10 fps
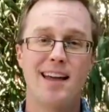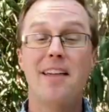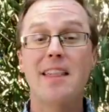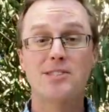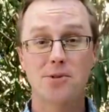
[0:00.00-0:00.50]

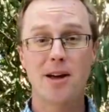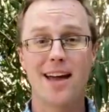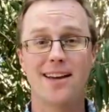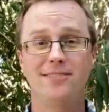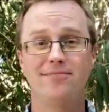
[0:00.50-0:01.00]
And that's
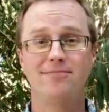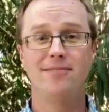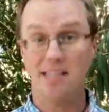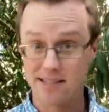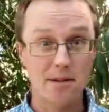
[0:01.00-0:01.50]
okay.
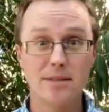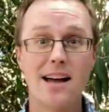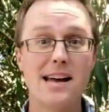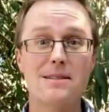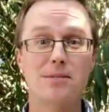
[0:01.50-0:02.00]

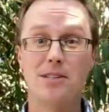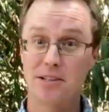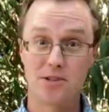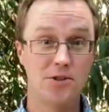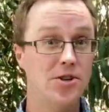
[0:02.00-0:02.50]
Sometimes it
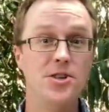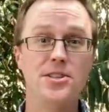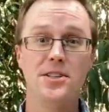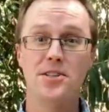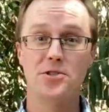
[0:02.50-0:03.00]
is
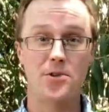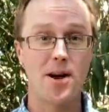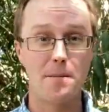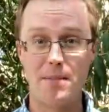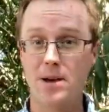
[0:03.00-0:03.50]
good to
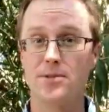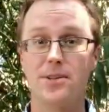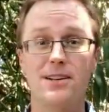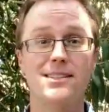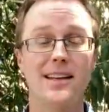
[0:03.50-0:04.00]
draw
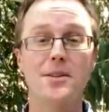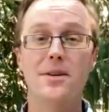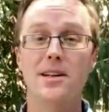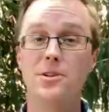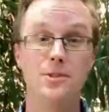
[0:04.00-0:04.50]
boundaries.
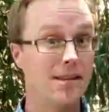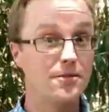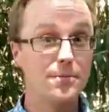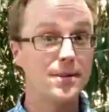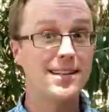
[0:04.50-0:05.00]
Anybody who has
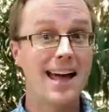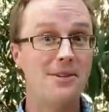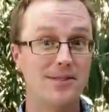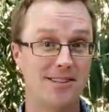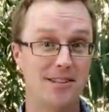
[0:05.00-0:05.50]
ever been to
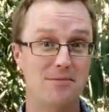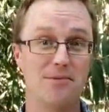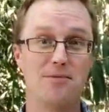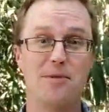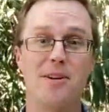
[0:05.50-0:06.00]
counseling
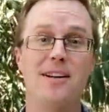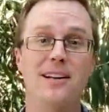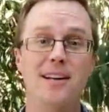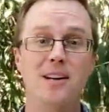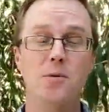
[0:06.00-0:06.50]
before
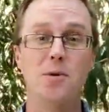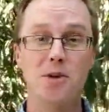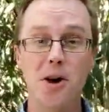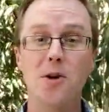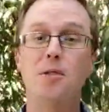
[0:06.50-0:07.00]
will
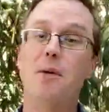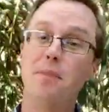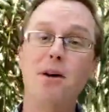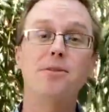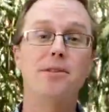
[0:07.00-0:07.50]
know that
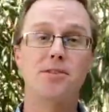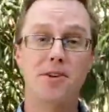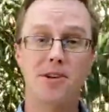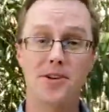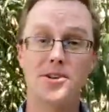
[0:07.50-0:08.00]
boundaries
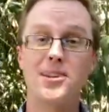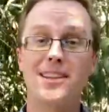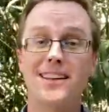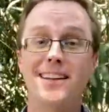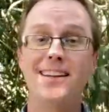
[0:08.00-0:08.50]
are a good
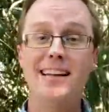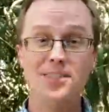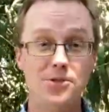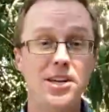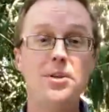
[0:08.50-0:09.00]
thing
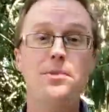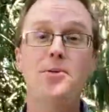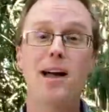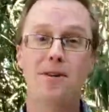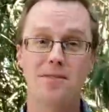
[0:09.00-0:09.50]
to keep you
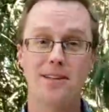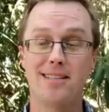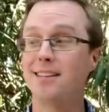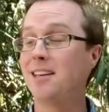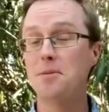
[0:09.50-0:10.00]
healthy,
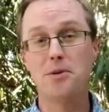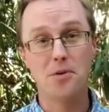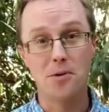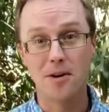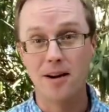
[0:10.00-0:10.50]
to keep
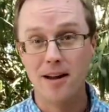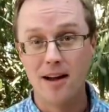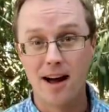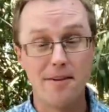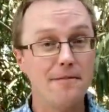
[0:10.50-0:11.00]
your
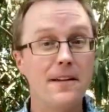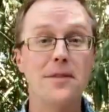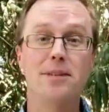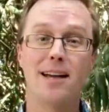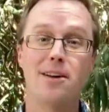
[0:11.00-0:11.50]
uh,
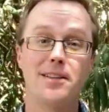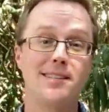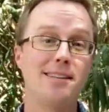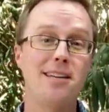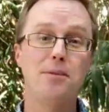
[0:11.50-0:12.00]
family healthy,
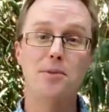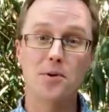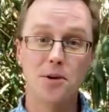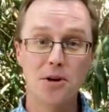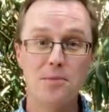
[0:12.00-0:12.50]
to keep
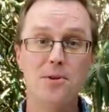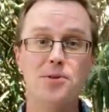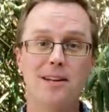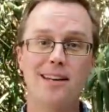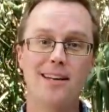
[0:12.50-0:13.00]
your
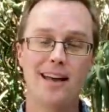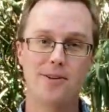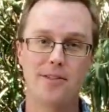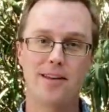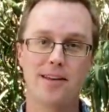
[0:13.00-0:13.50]
community
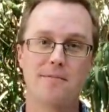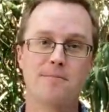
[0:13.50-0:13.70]
healthy.